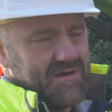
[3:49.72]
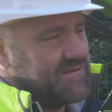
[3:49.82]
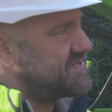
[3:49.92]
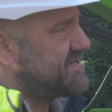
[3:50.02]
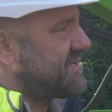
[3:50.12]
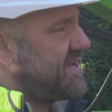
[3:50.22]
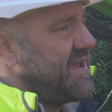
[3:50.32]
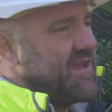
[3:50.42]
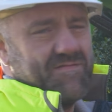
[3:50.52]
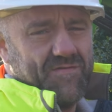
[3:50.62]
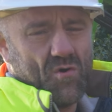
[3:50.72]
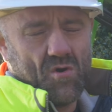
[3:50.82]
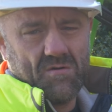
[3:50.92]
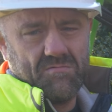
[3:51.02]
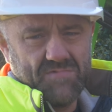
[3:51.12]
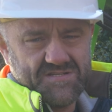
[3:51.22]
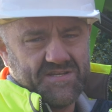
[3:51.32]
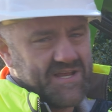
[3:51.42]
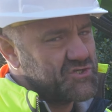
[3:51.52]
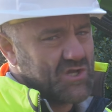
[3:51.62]
and this is a key for
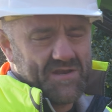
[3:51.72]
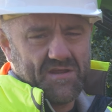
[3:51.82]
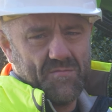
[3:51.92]
residential and